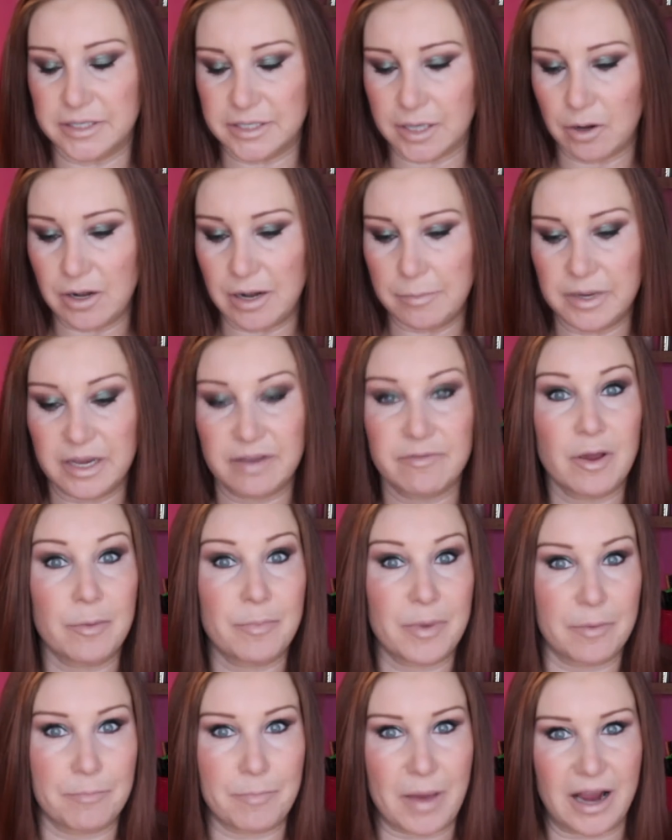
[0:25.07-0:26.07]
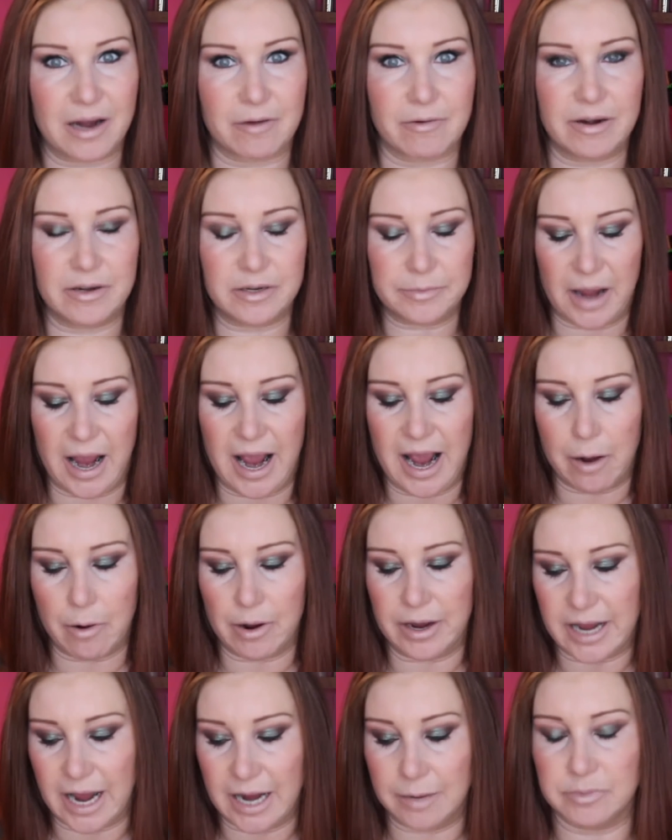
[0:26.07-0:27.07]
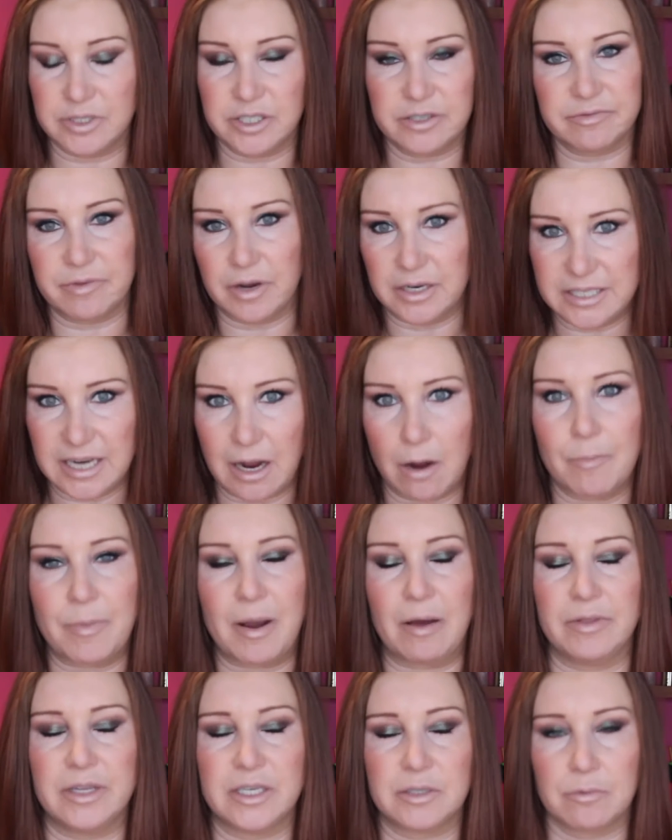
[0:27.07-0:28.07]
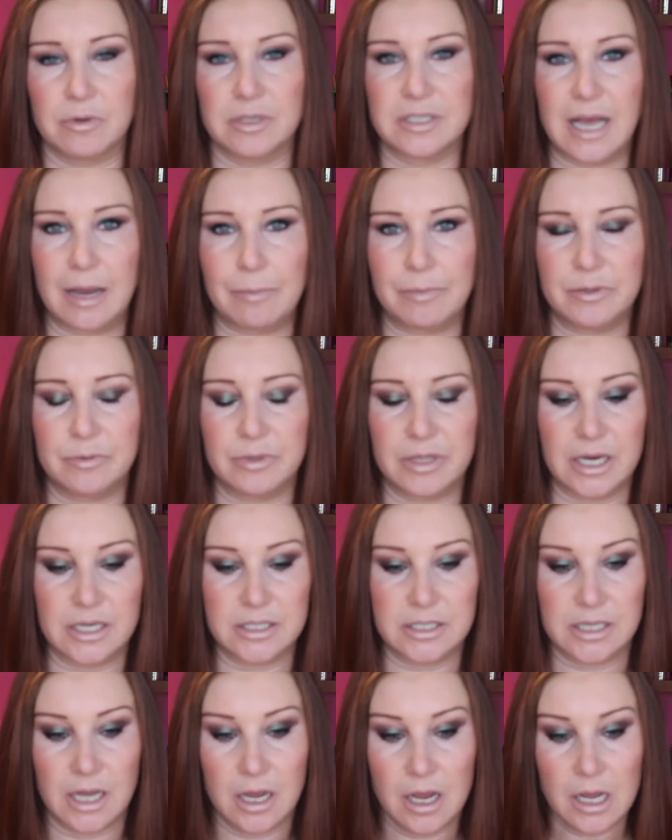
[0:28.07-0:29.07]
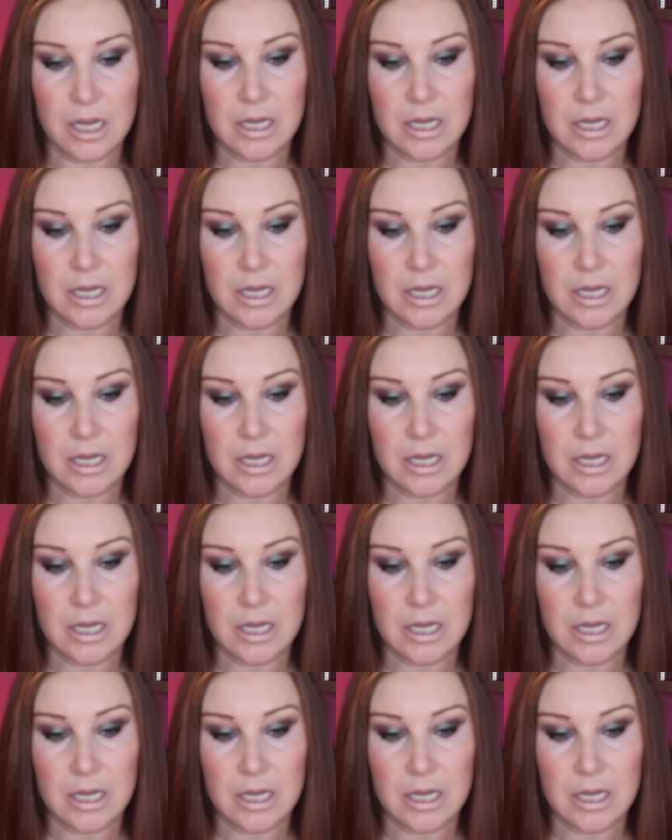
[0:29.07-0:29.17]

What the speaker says: So let me give you a bit of background about how I came to find out about this, what has happened with us.